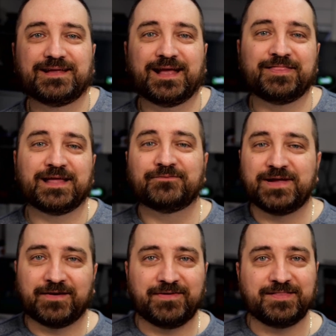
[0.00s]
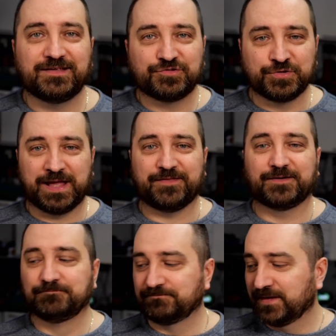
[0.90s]
and then we are in this
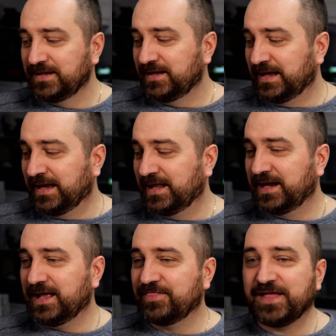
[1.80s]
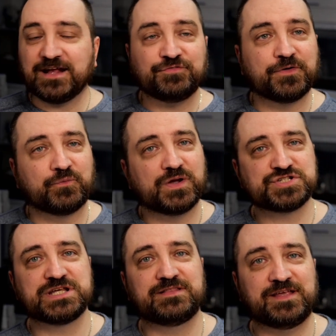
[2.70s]
together. And thanks for
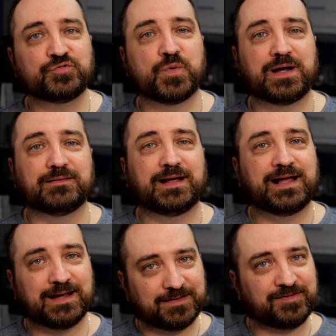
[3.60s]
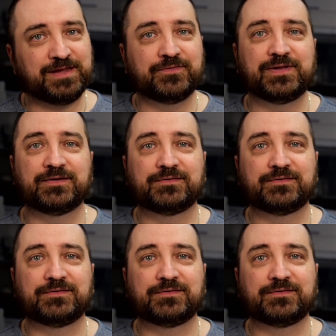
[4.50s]
watching this one, and see you in